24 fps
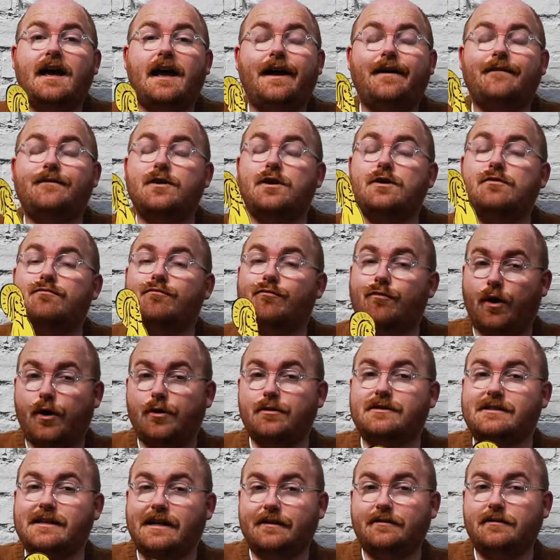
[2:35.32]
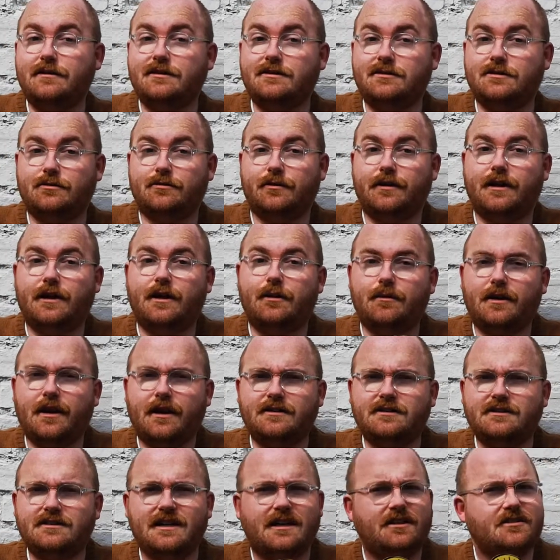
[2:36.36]
if you wrote down the story you were going
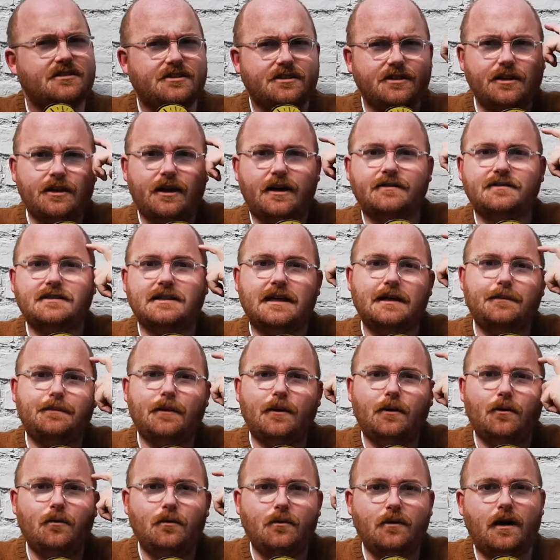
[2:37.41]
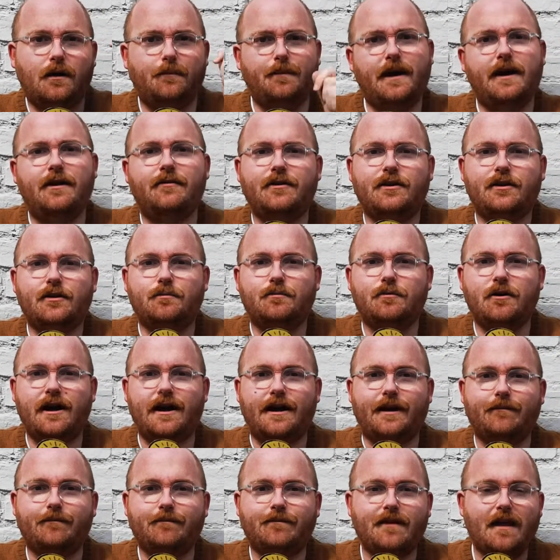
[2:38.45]
to tell, so you don't have to keep it all up here in your
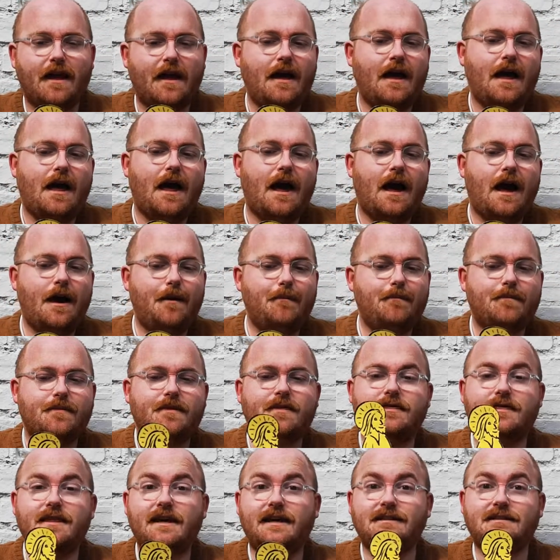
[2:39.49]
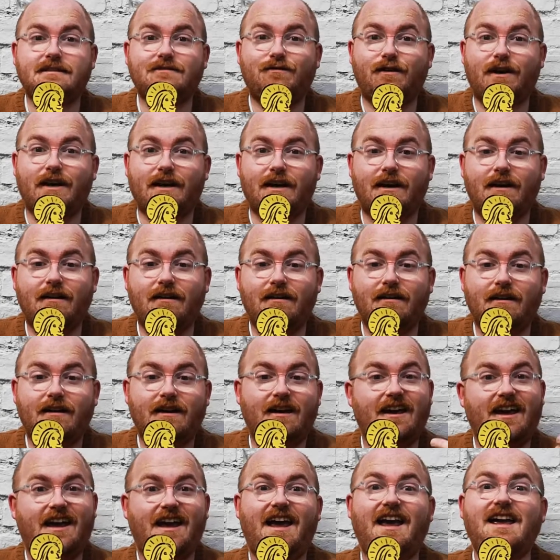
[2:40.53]
brain. This figure
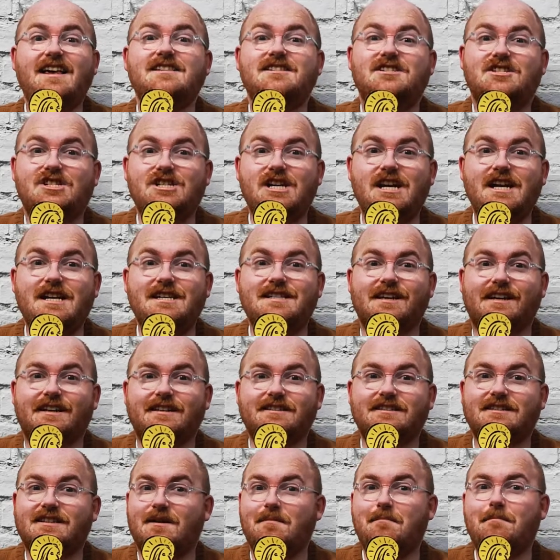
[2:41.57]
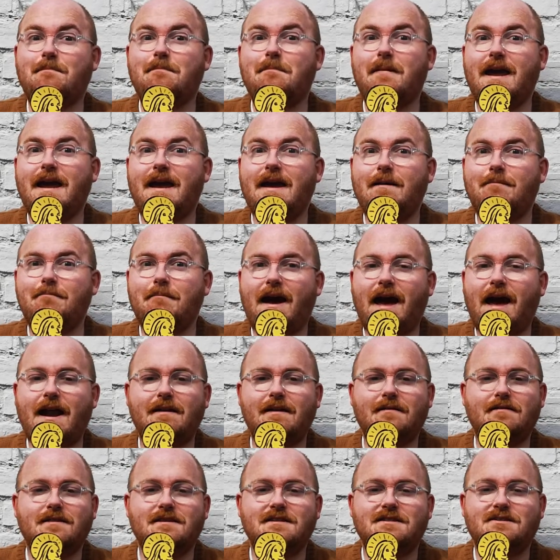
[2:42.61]
is Jesus, the main man
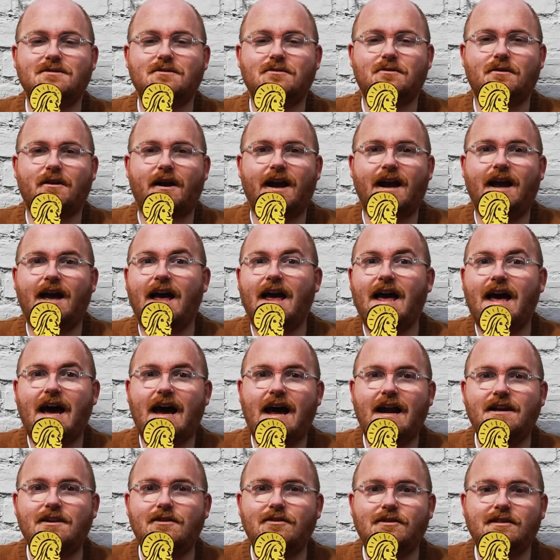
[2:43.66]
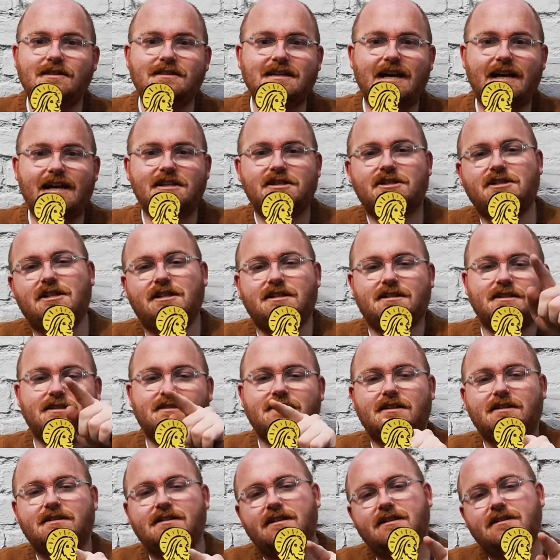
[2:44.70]
of the story. And you can tell it's Jesus
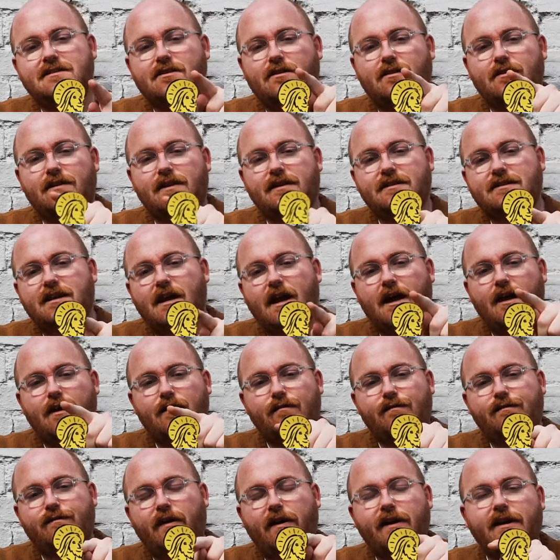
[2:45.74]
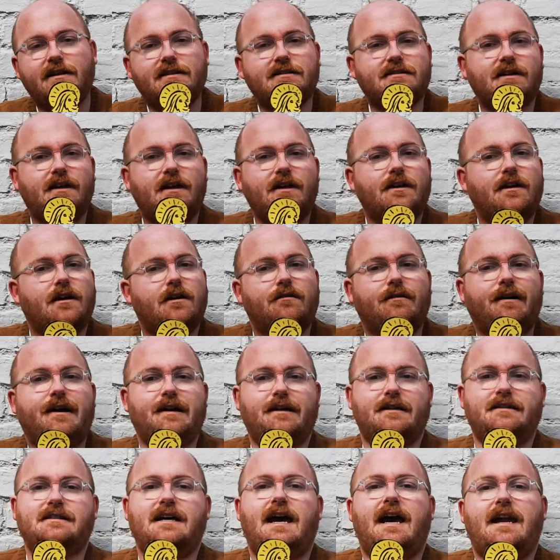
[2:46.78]
because he's got this funny circle around
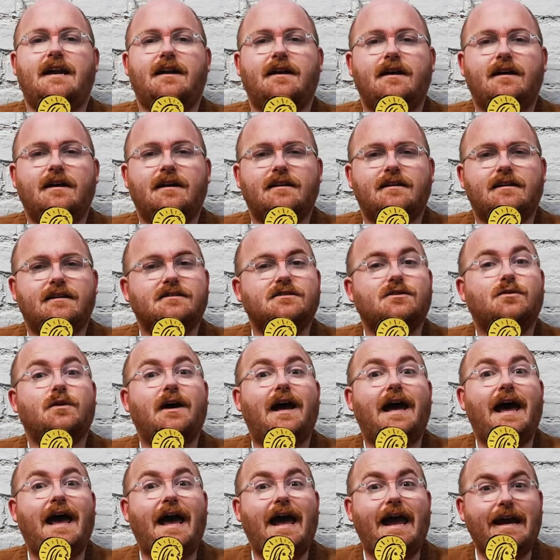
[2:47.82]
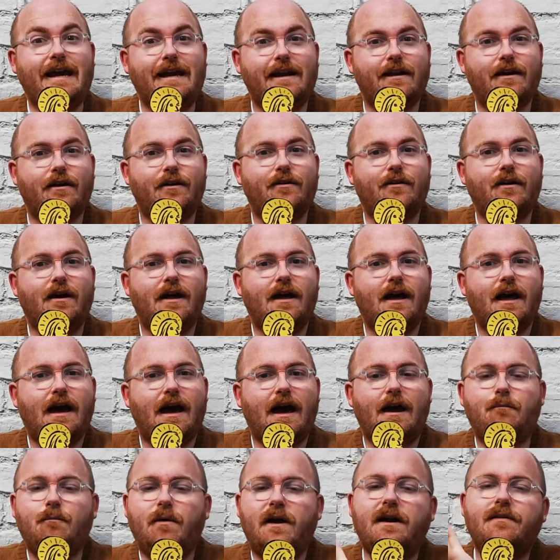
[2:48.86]
his head that's called a halo.
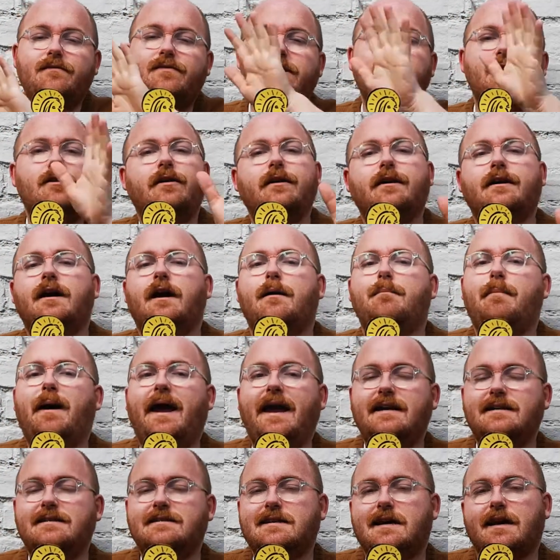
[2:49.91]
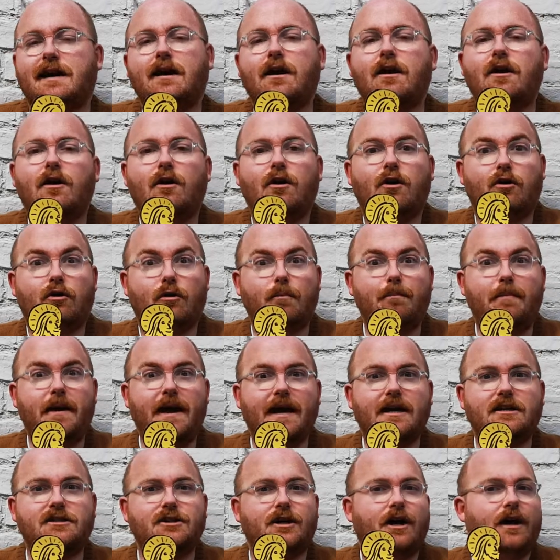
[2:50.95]
And whenever you look at a painting or a
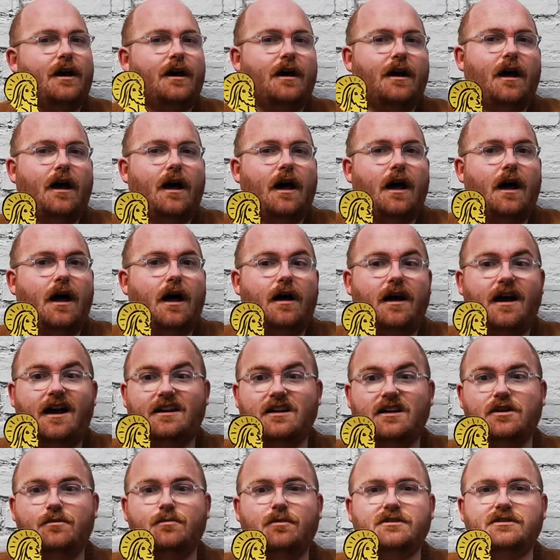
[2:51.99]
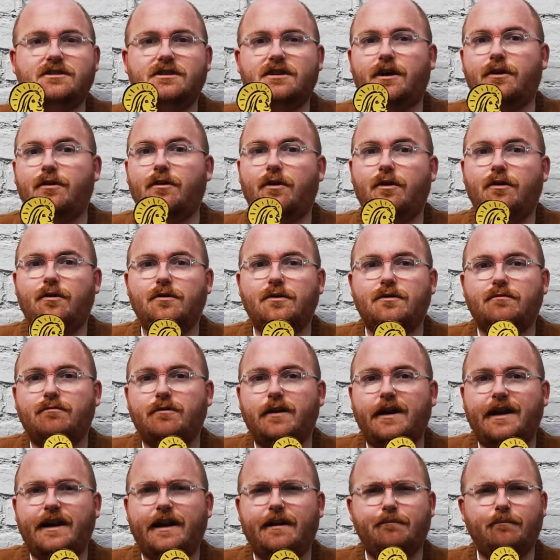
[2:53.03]
picture and you want to know who the
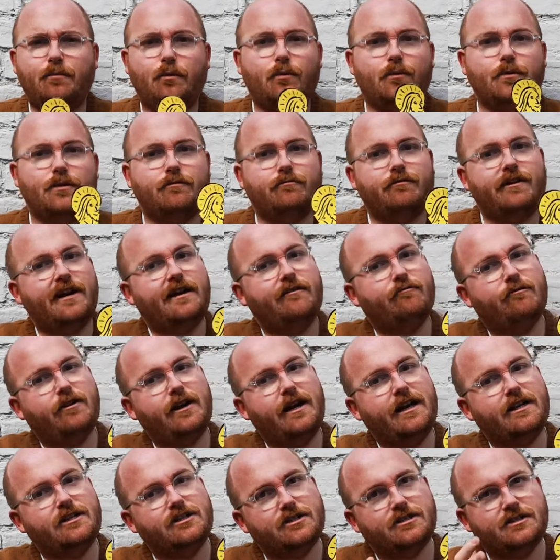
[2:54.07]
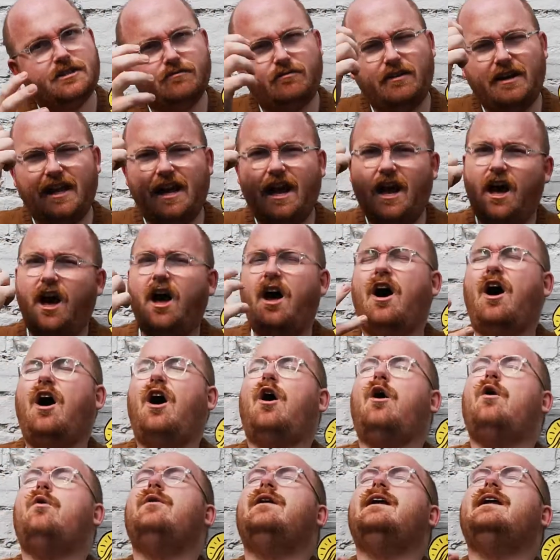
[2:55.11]
really important, the really religious, the really
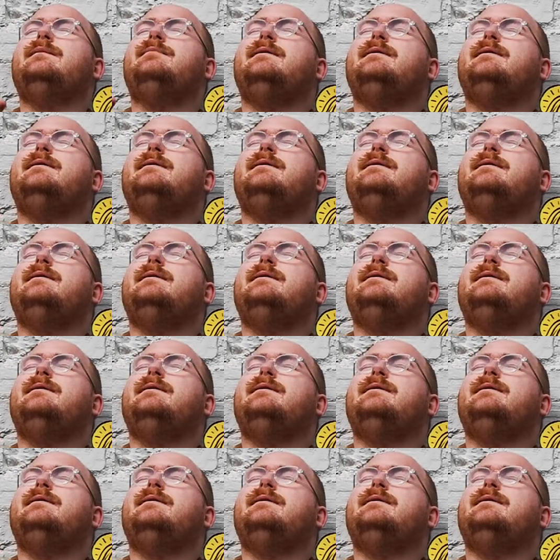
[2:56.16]
holy